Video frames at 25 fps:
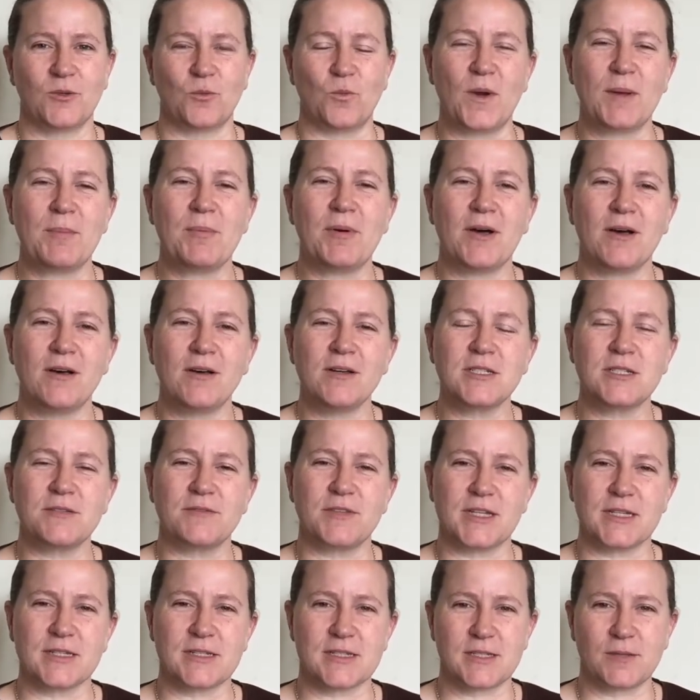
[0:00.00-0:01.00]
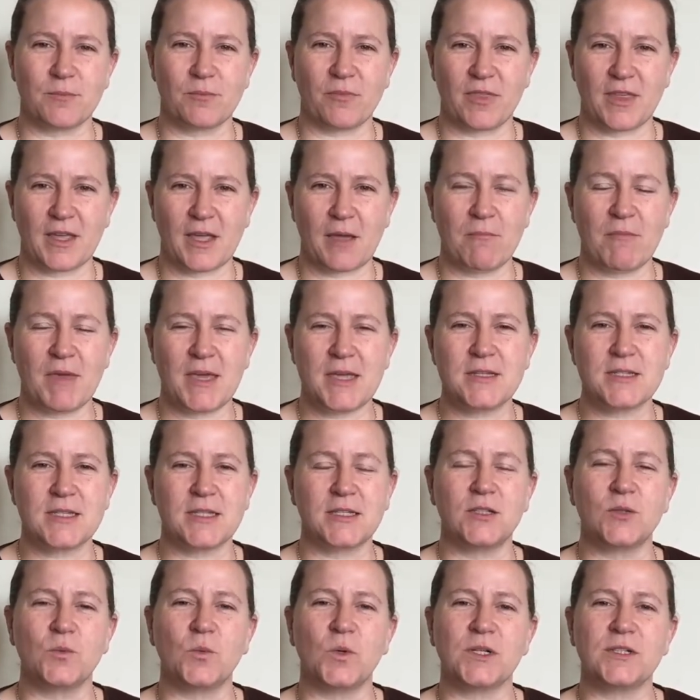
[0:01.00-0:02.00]
We're part of that something
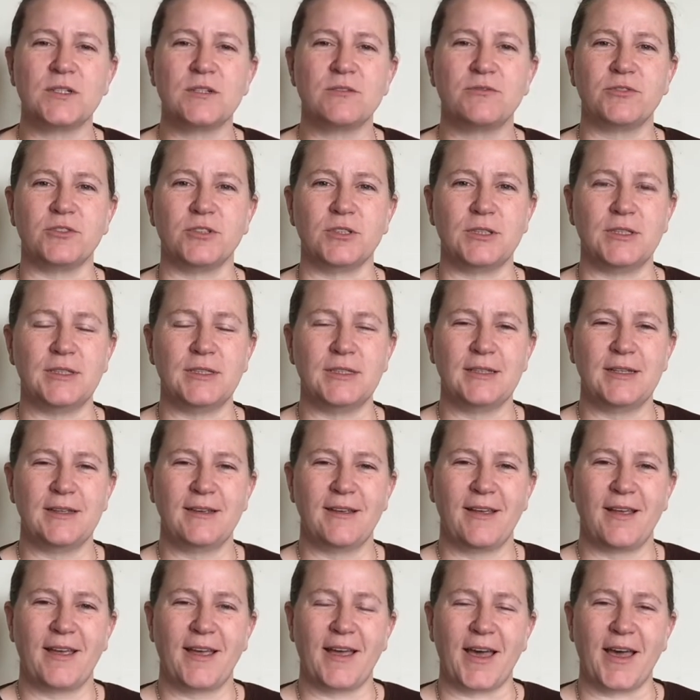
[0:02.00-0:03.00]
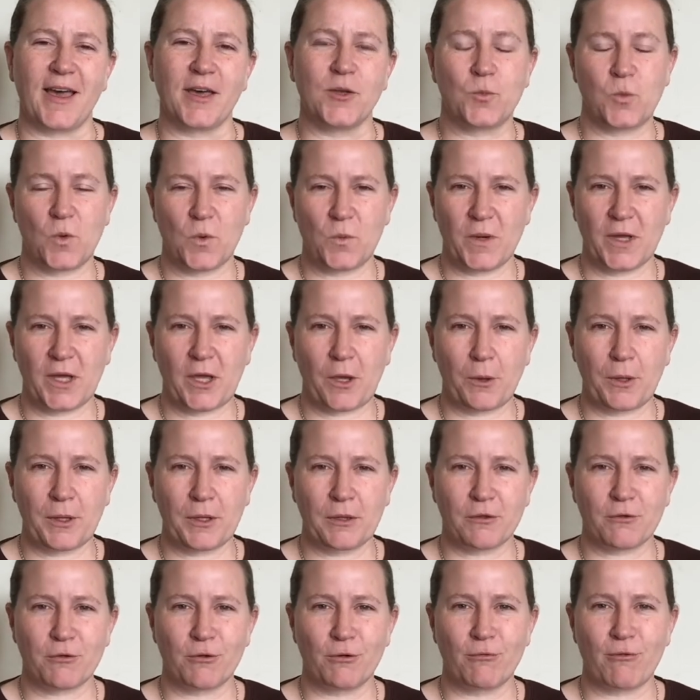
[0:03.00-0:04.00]
amazing and wonderful. And what we're
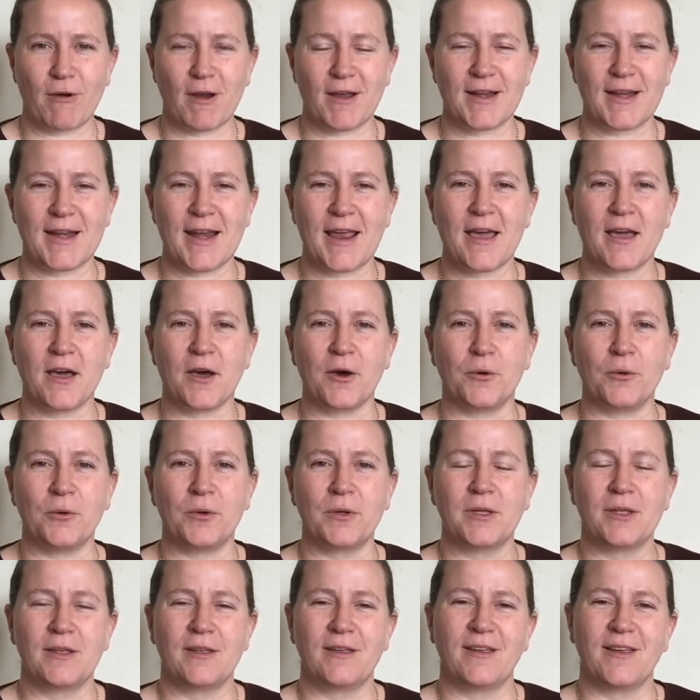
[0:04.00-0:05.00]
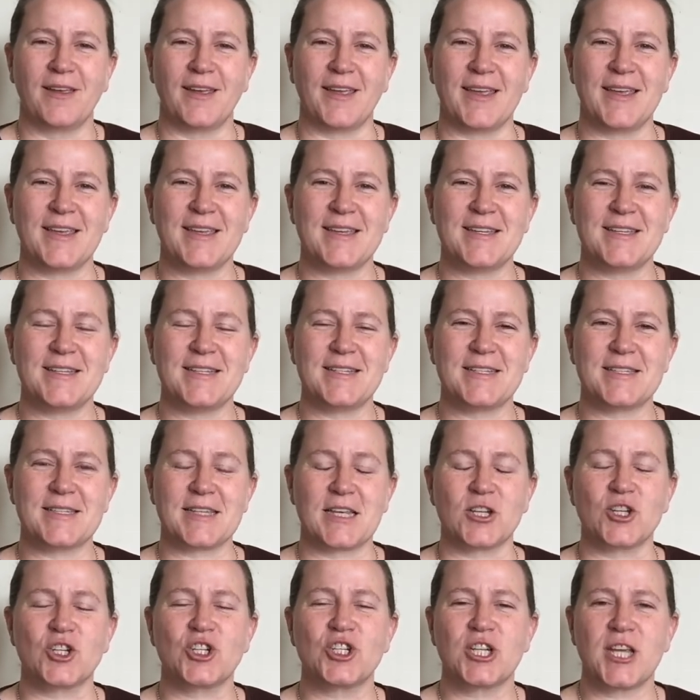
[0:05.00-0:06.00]
going through right now is
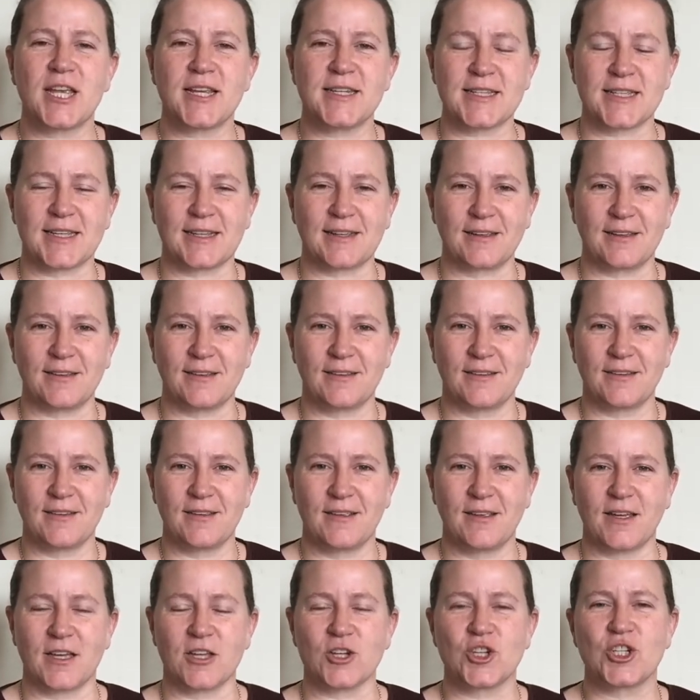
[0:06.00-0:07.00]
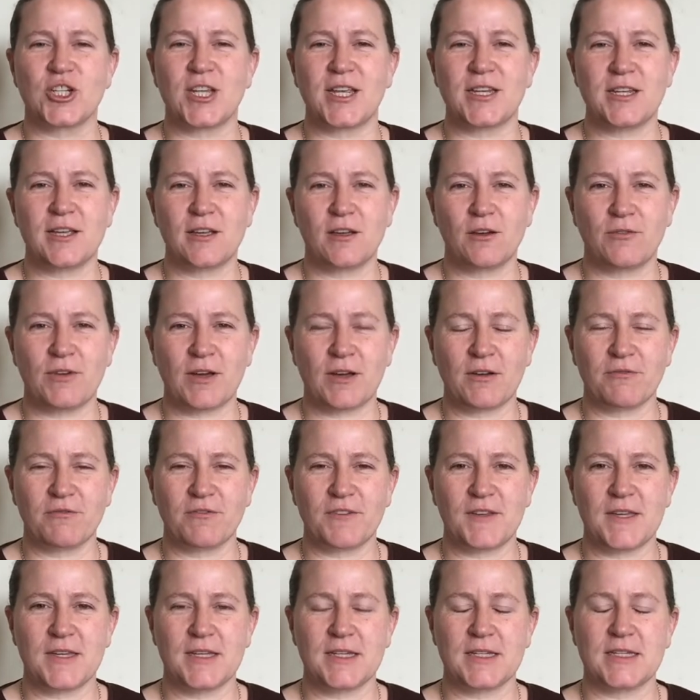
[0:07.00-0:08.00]
a shedding of our
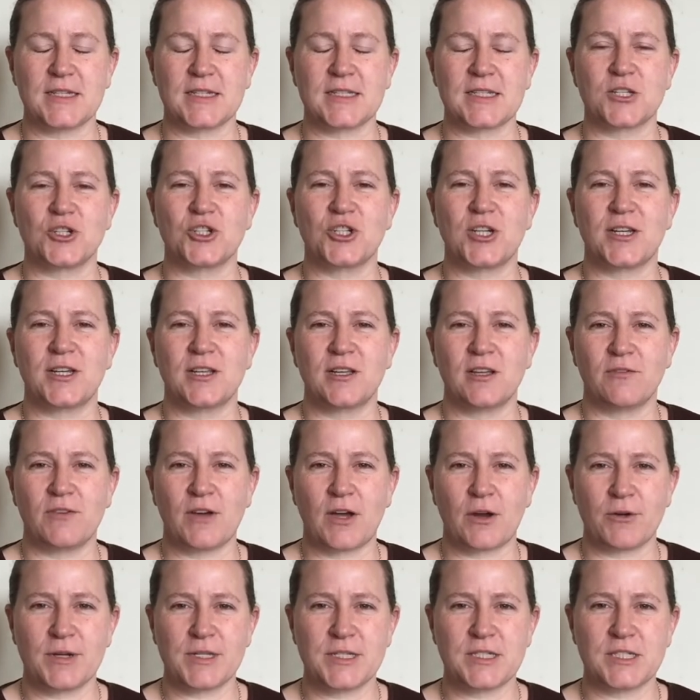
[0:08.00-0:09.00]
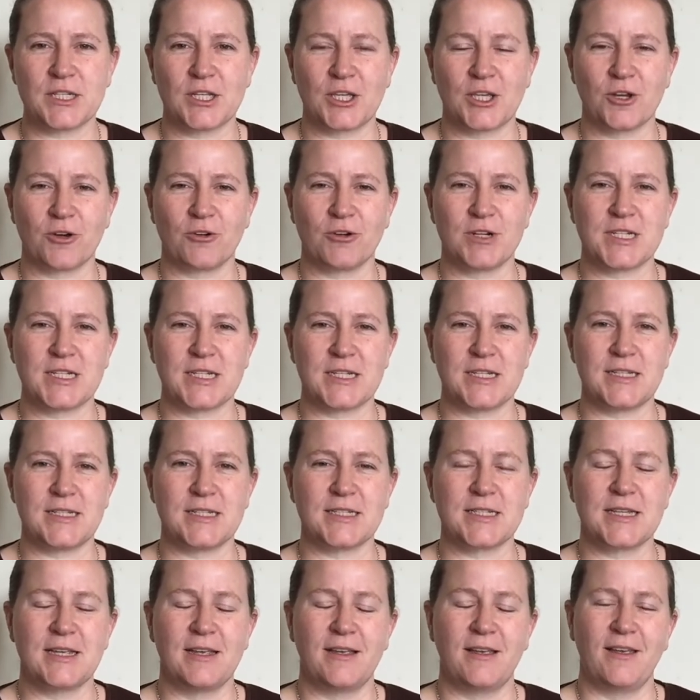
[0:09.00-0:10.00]
fears, a shedding of our
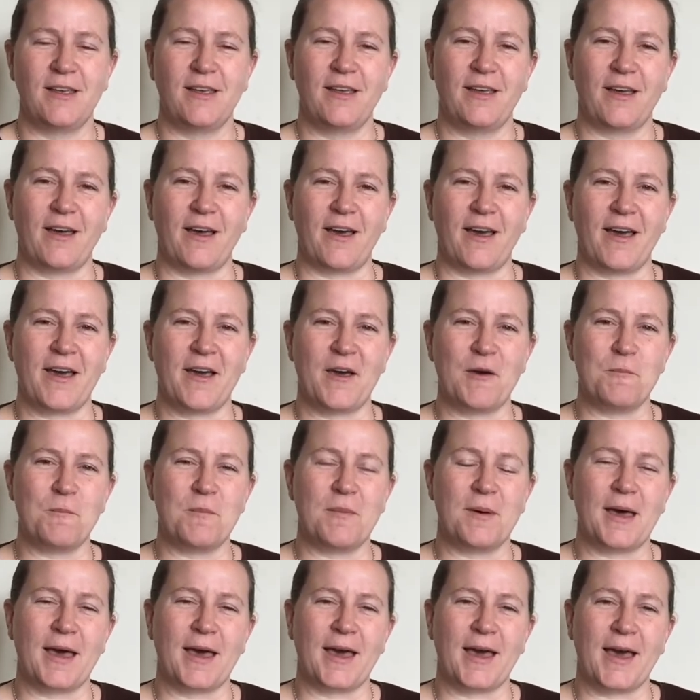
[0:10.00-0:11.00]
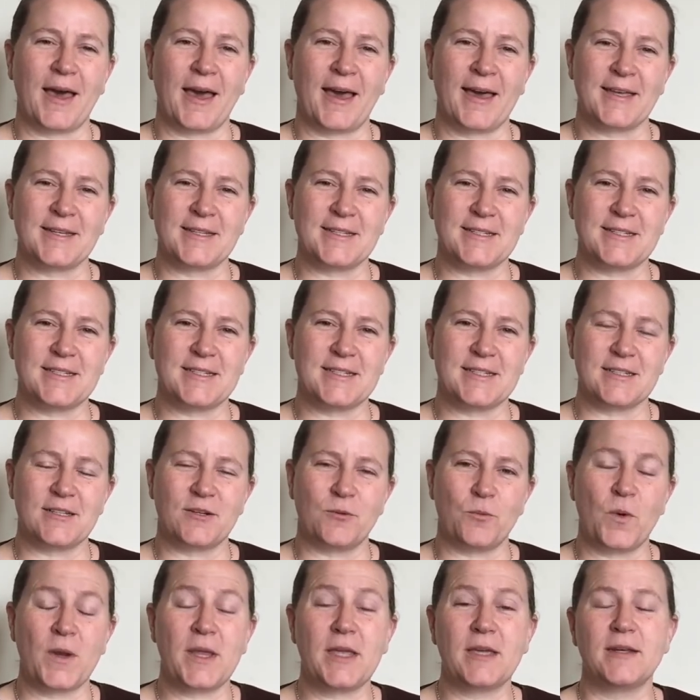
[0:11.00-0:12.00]
insecurities. And
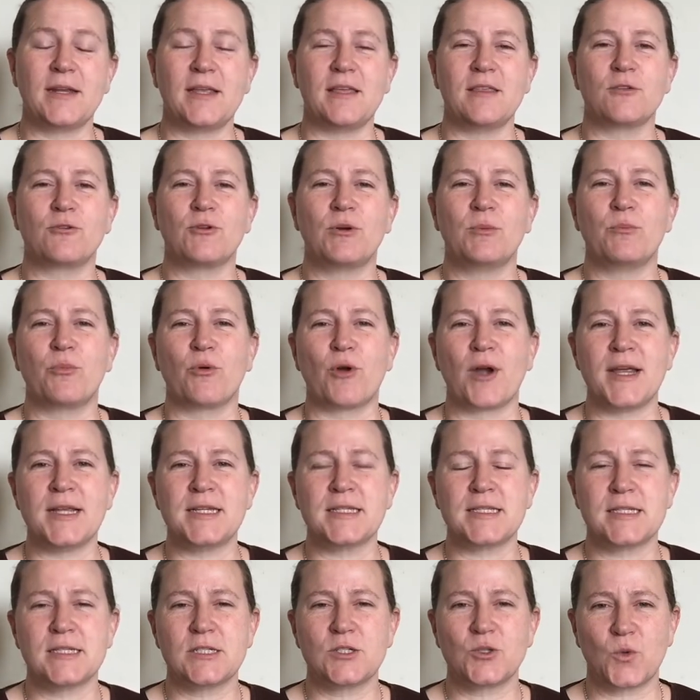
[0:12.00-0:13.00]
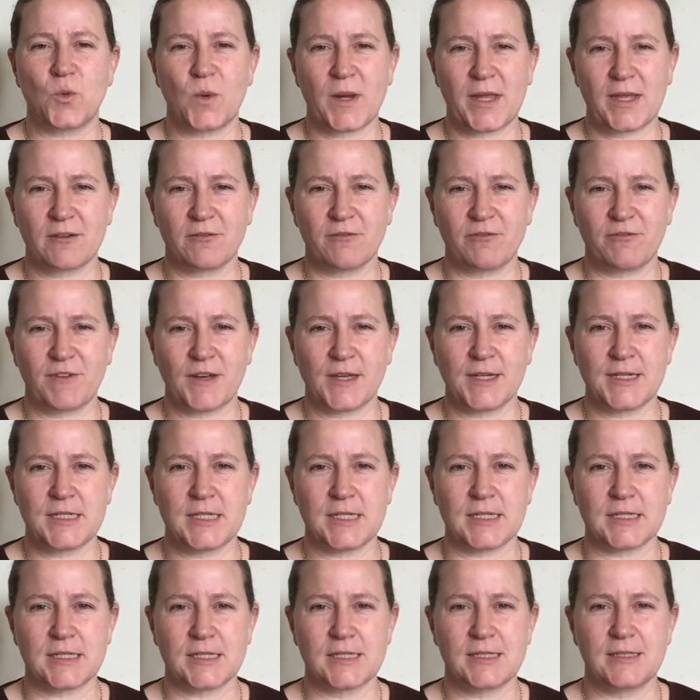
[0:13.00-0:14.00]
we can either embrace it or we can
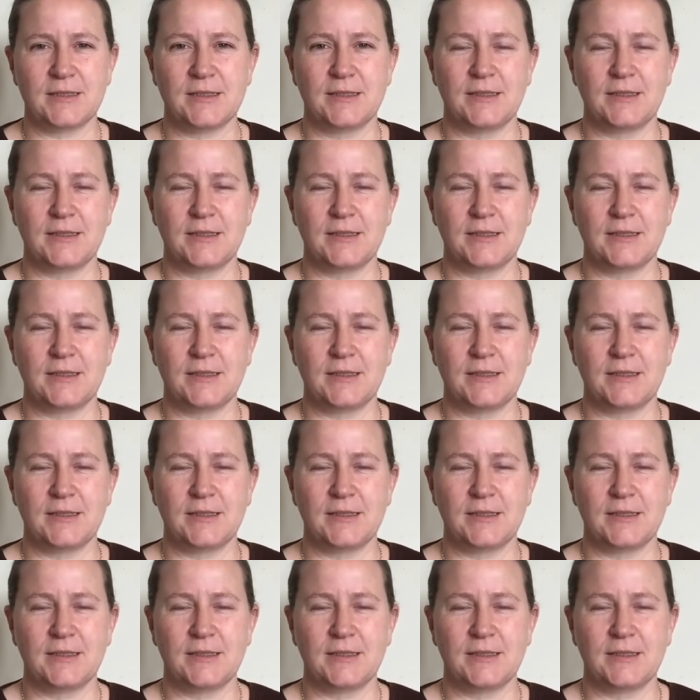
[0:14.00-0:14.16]
fight it.